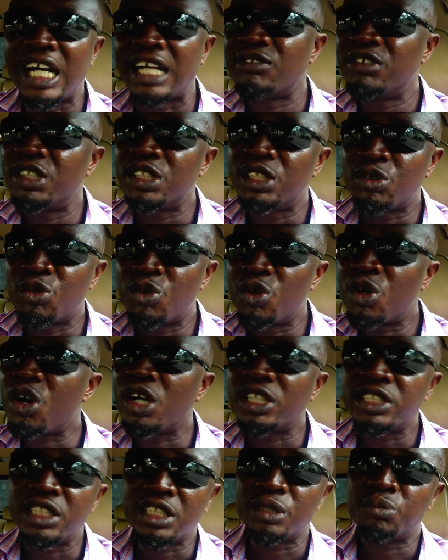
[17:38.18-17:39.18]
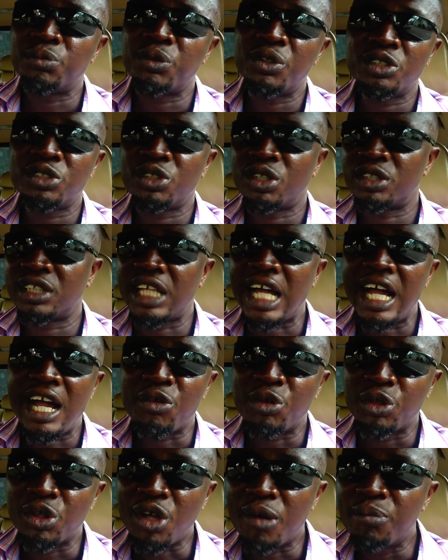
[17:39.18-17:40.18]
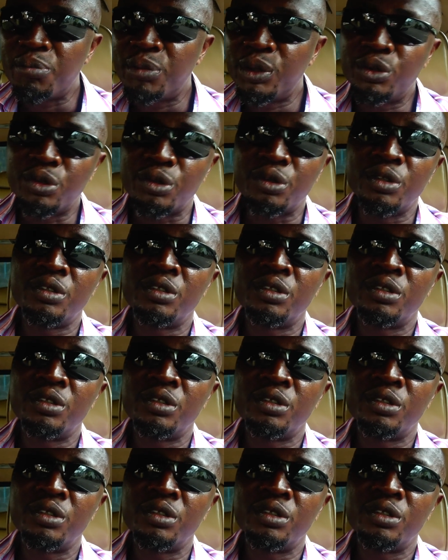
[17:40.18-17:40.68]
at least it won't cause explosion. Your tire will not blow.